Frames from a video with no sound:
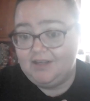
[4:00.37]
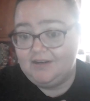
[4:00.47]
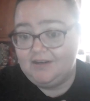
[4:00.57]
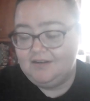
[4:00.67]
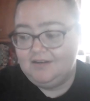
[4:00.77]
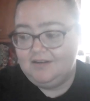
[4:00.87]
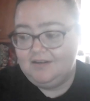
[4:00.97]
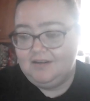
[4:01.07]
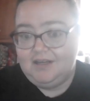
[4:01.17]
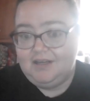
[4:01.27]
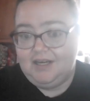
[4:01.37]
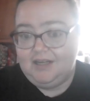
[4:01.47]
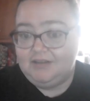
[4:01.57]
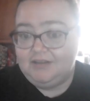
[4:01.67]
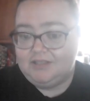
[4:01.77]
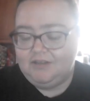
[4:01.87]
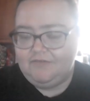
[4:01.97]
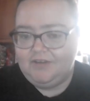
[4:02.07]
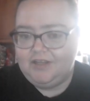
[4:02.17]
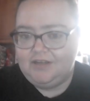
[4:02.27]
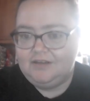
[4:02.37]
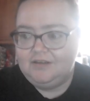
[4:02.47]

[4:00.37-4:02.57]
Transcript: it, I'll still feel it.